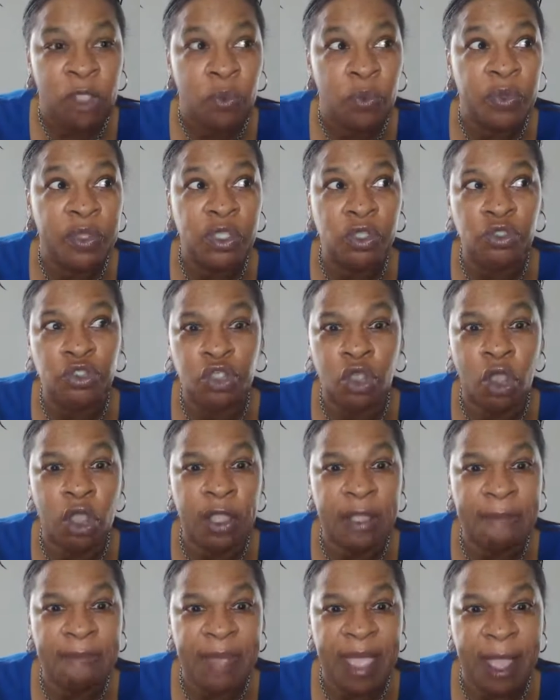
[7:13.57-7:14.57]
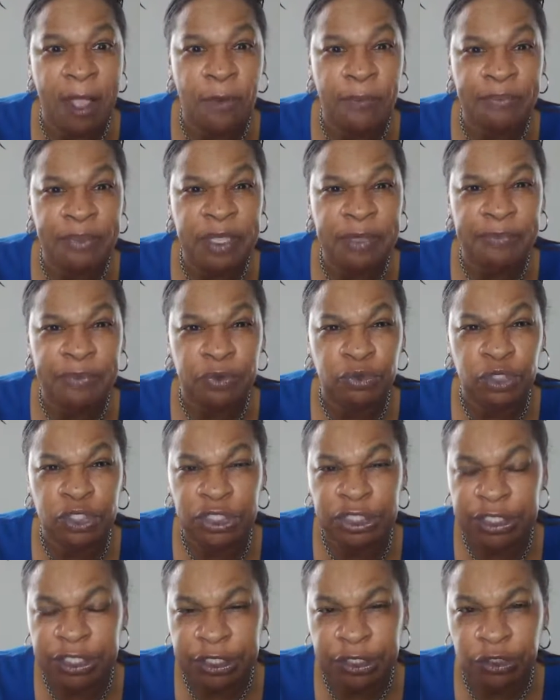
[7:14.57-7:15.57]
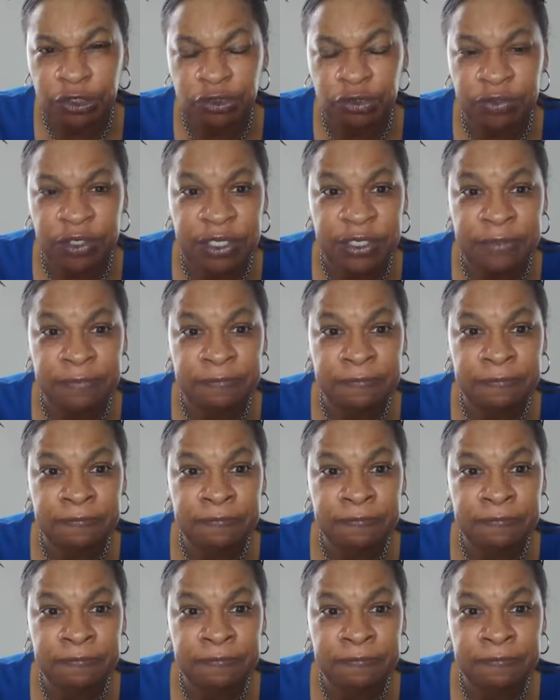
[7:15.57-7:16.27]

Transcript: When you talk about people, children,